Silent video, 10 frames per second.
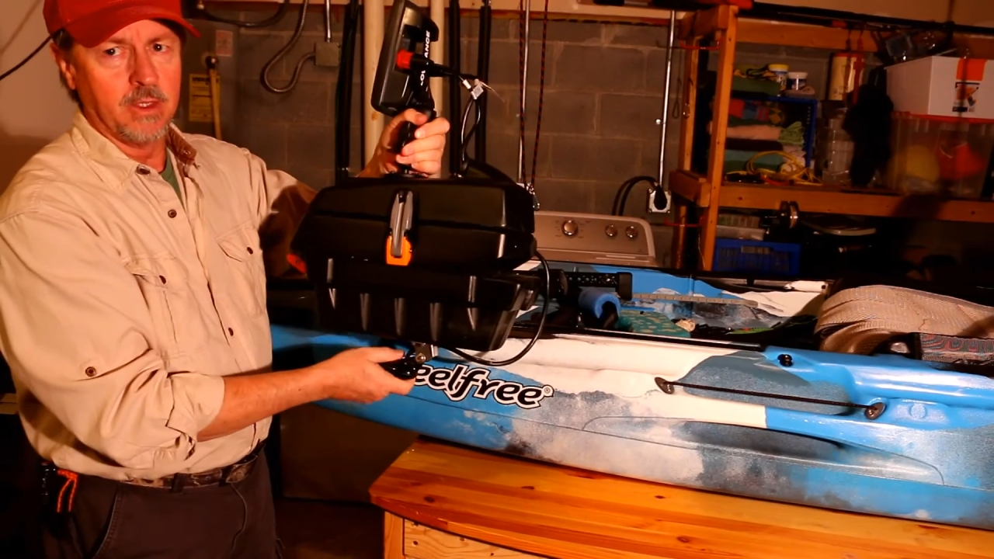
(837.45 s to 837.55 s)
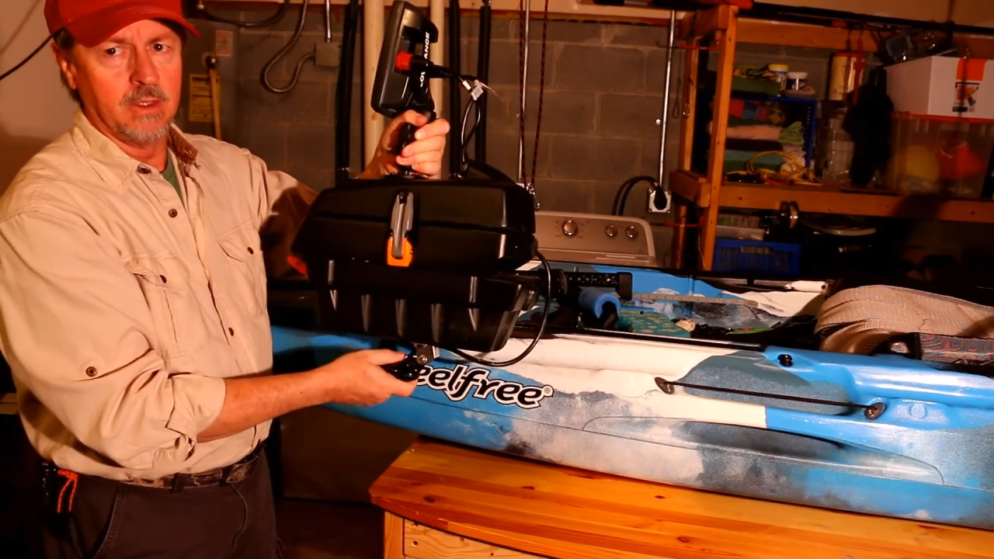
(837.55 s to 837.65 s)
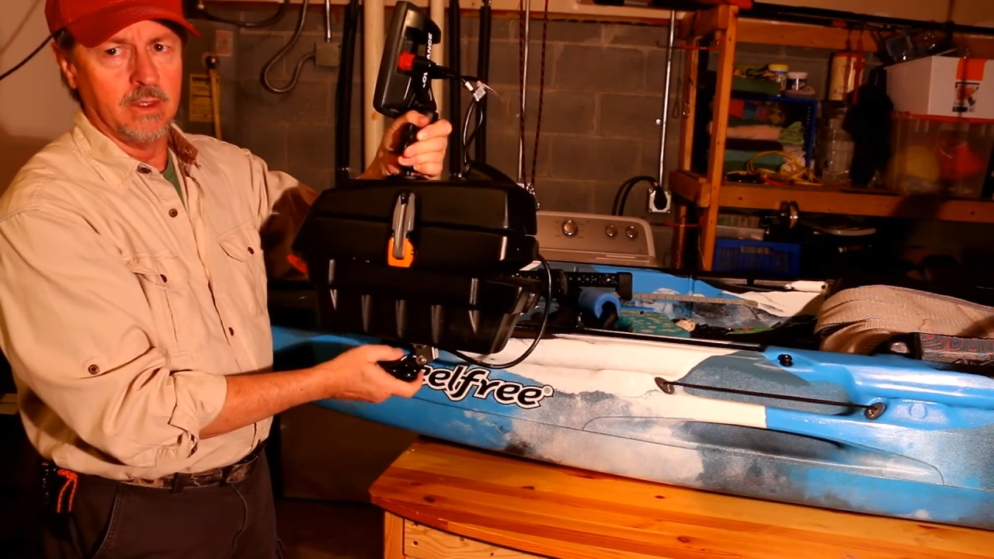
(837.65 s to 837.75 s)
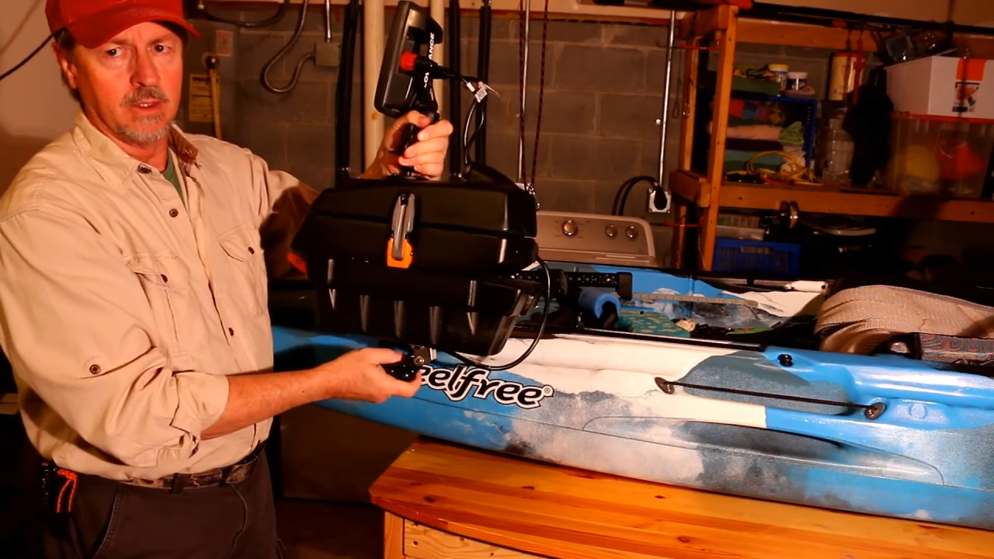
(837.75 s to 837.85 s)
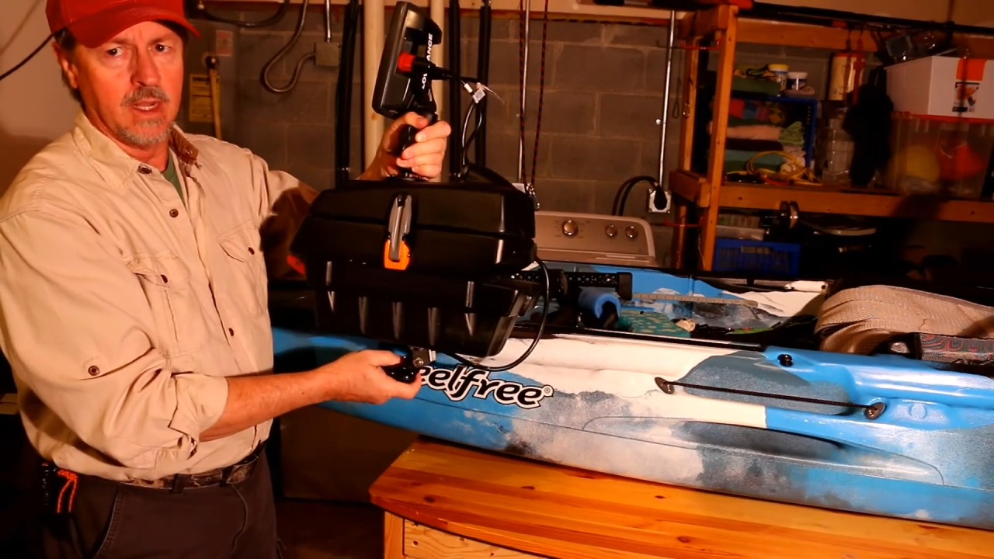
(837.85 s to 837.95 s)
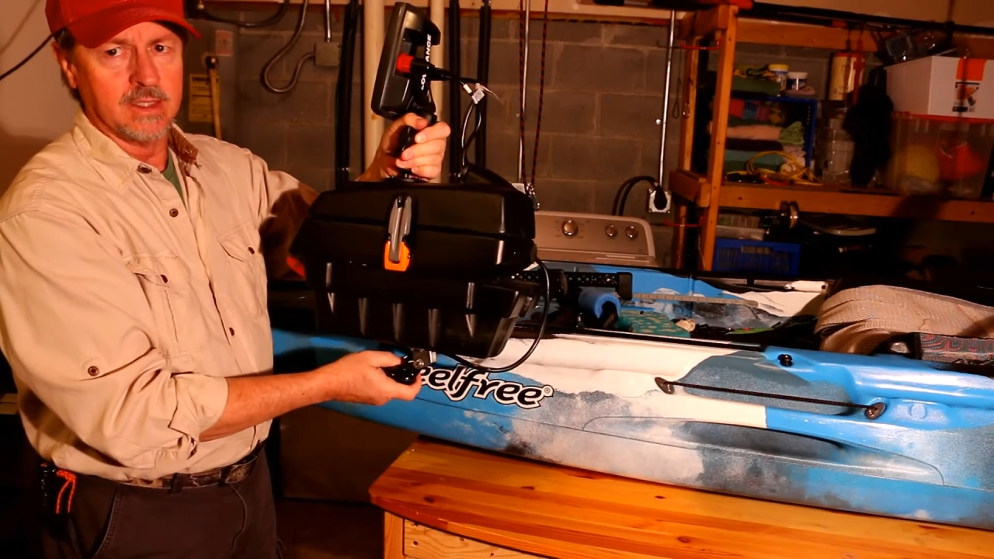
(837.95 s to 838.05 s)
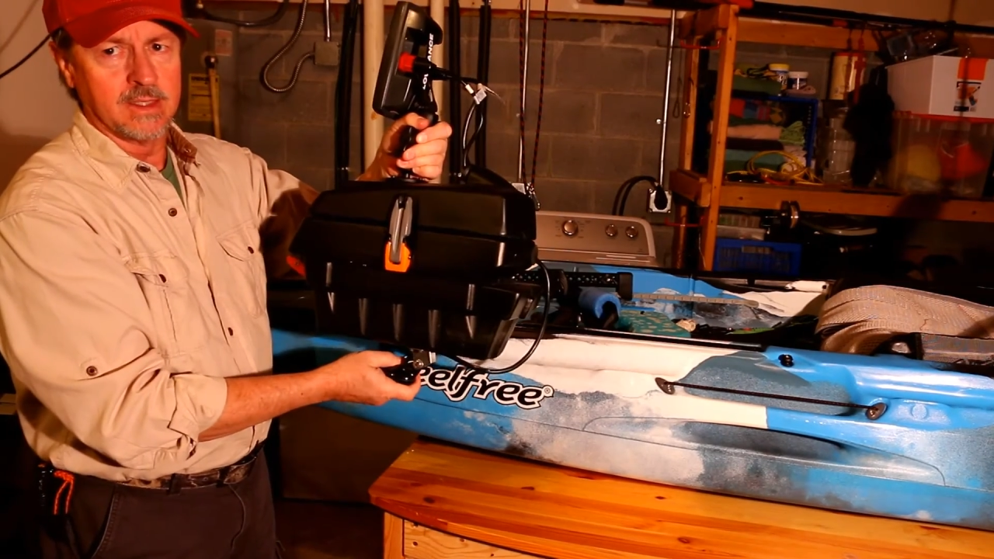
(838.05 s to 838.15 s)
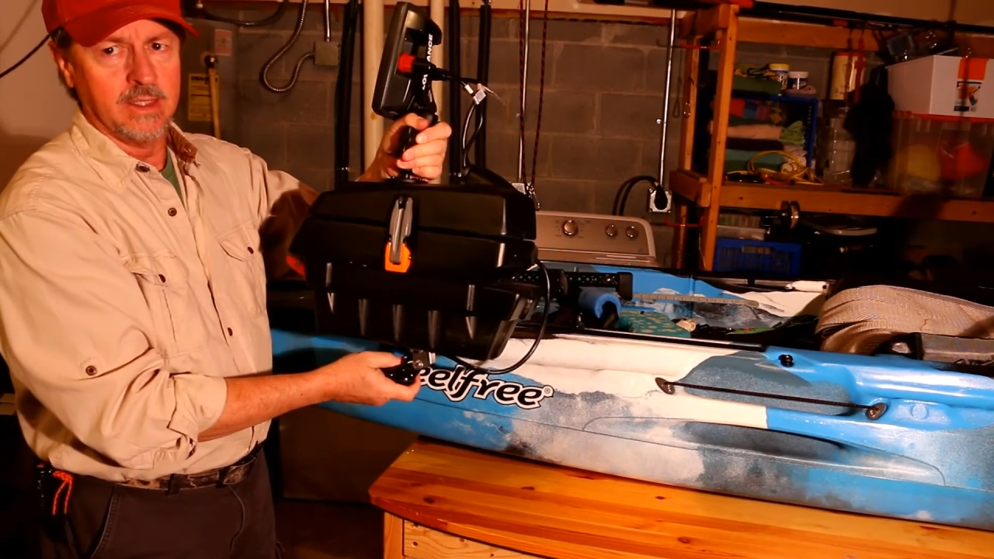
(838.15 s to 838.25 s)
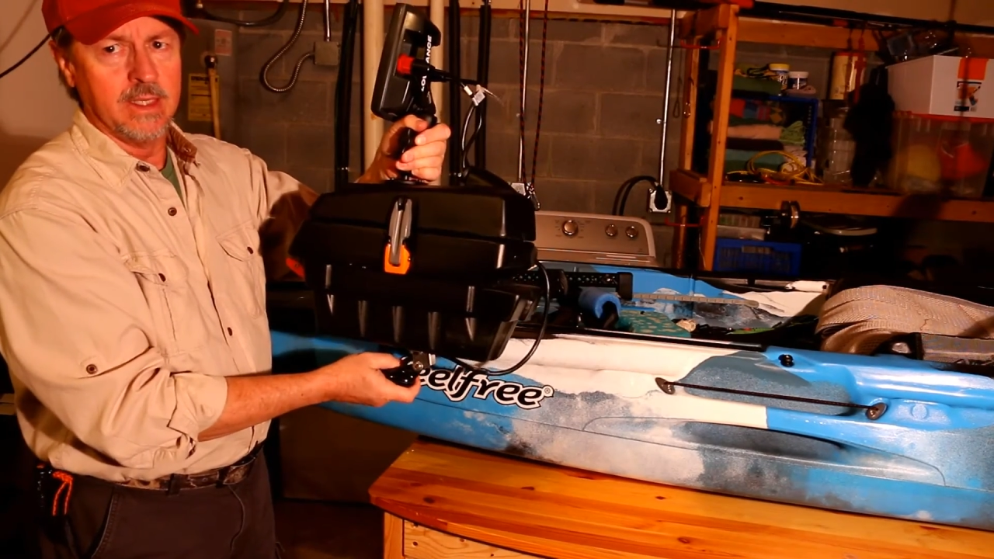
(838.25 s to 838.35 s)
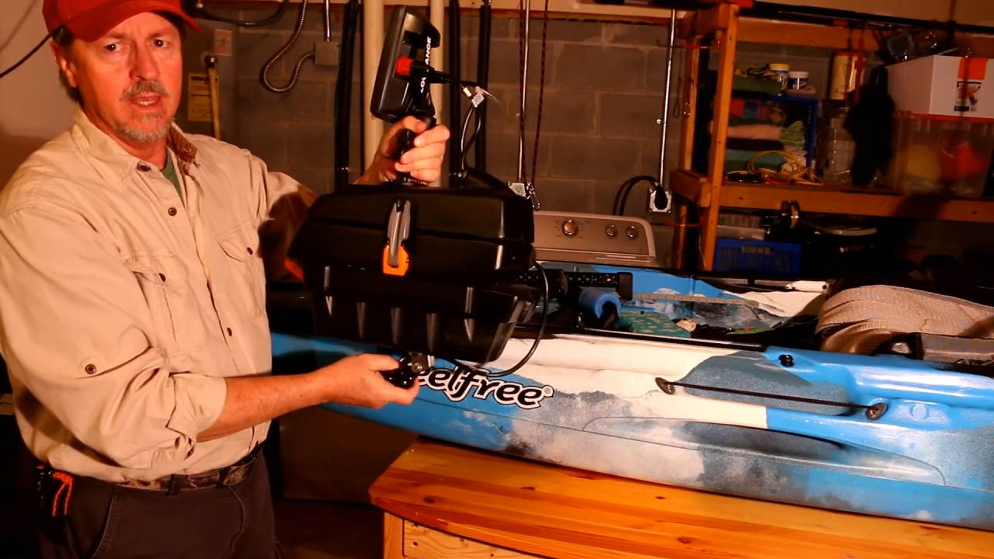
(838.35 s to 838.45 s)
You're
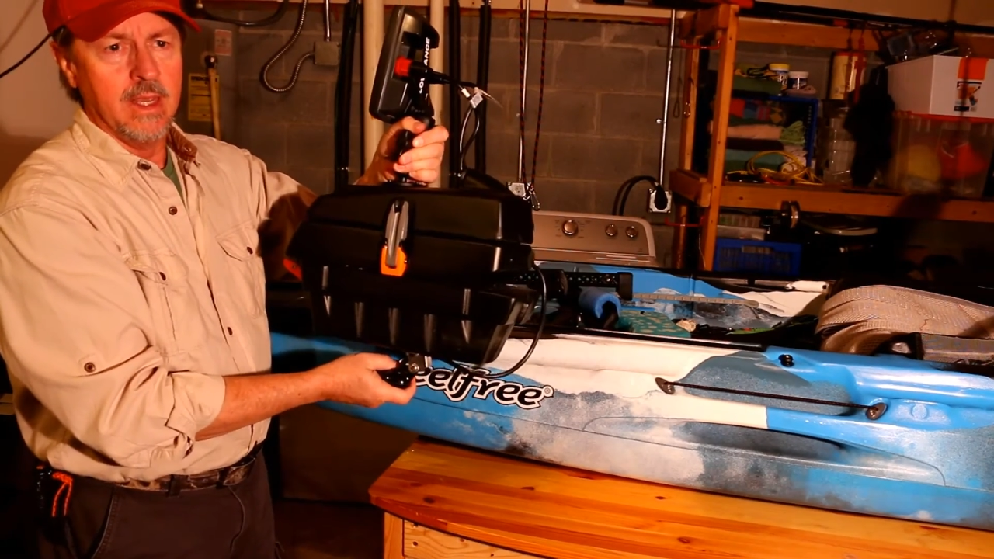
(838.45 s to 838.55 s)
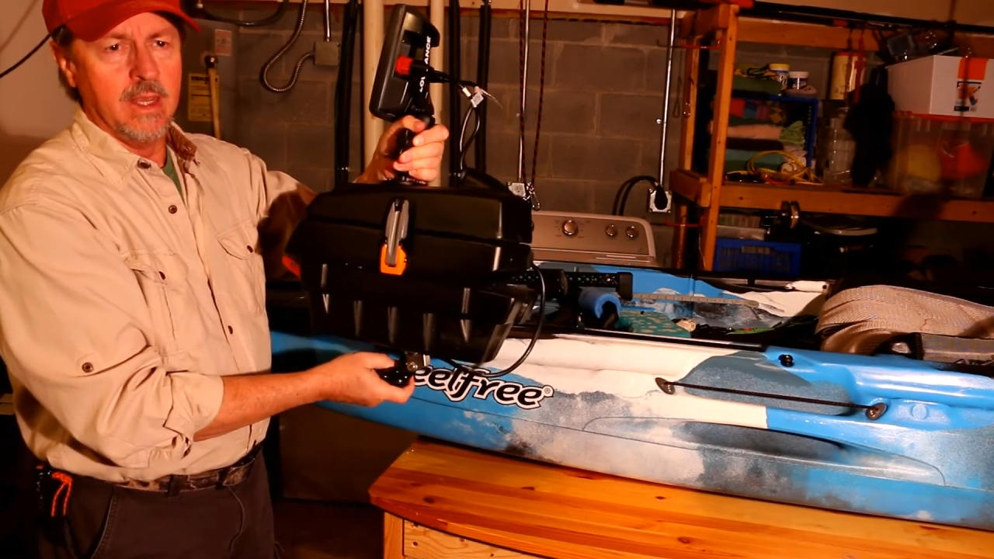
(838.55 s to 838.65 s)
constantly